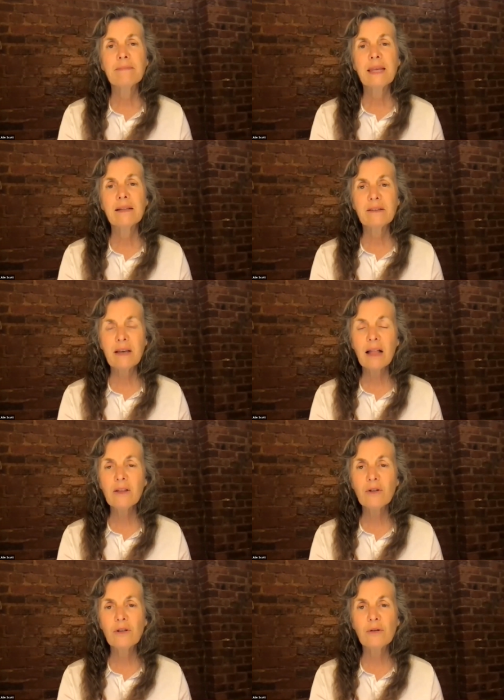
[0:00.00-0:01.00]
In
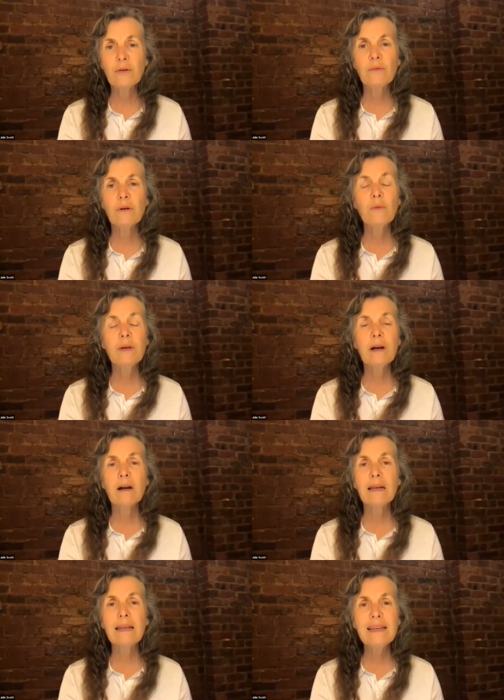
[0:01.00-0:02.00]
solitude, where we
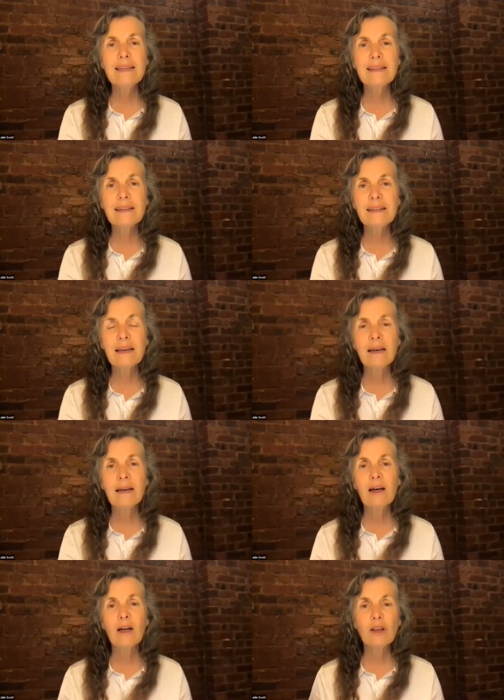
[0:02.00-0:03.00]
are least
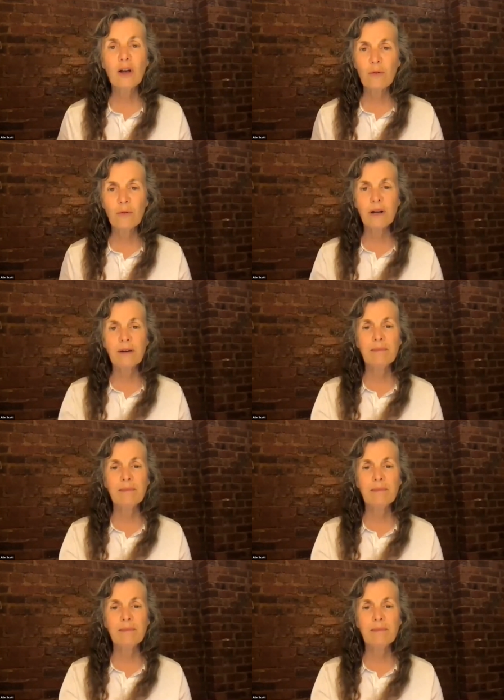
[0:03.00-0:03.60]
alone.